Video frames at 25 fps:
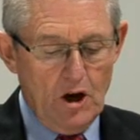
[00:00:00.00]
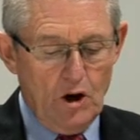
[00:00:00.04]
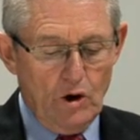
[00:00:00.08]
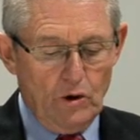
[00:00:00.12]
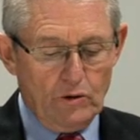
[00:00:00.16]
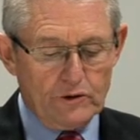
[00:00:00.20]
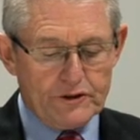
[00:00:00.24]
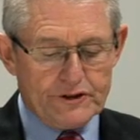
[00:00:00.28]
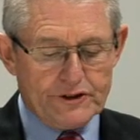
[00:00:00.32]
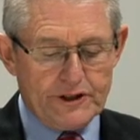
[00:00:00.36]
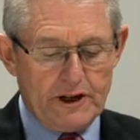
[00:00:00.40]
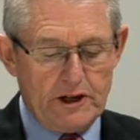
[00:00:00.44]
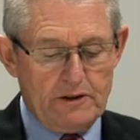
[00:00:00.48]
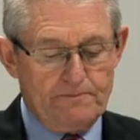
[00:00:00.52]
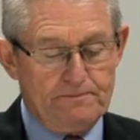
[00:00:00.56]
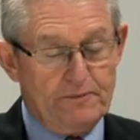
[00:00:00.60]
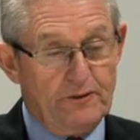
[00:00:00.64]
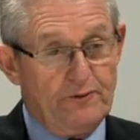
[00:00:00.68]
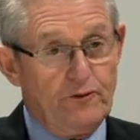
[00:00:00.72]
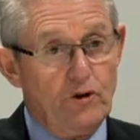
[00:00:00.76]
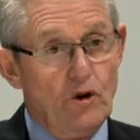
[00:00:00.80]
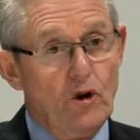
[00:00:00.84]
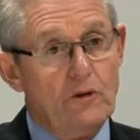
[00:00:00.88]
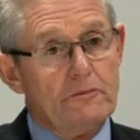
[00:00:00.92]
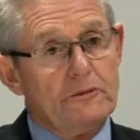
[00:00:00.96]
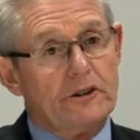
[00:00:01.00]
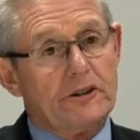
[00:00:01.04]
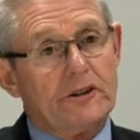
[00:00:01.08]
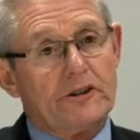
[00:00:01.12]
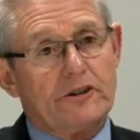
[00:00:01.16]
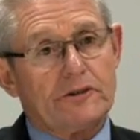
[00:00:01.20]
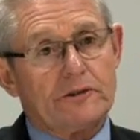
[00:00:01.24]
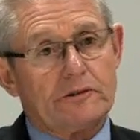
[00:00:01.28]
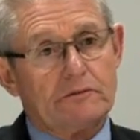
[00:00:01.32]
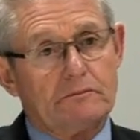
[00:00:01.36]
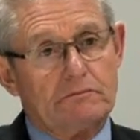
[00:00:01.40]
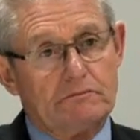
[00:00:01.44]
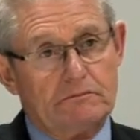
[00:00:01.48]
Also
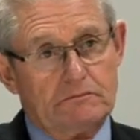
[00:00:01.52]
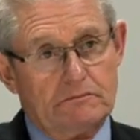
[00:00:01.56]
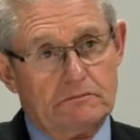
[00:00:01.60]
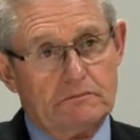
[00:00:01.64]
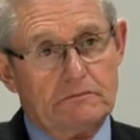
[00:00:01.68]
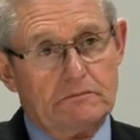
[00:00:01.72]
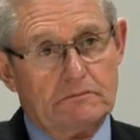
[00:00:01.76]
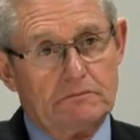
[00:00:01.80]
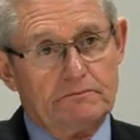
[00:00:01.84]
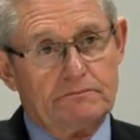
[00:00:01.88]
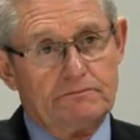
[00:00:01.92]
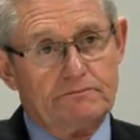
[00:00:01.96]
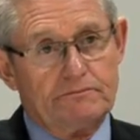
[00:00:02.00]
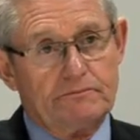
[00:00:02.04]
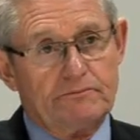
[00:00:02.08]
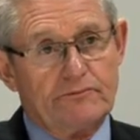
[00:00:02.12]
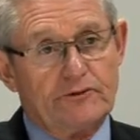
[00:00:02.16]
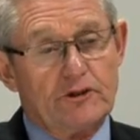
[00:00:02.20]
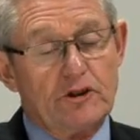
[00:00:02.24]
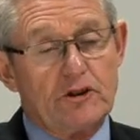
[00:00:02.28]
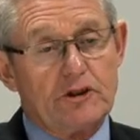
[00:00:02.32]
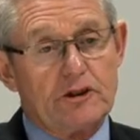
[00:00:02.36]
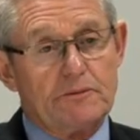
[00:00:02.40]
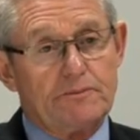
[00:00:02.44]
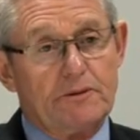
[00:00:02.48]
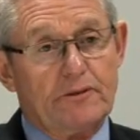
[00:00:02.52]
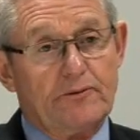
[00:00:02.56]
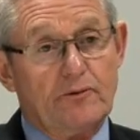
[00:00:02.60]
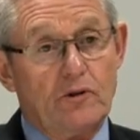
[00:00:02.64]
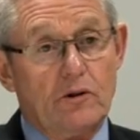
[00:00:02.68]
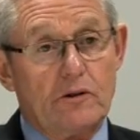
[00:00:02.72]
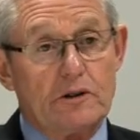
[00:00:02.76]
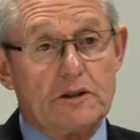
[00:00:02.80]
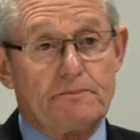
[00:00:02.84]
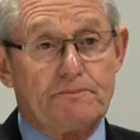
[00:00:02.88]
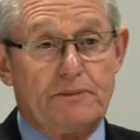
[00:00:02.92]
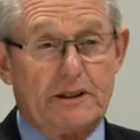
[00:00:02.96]
performance. Future performance,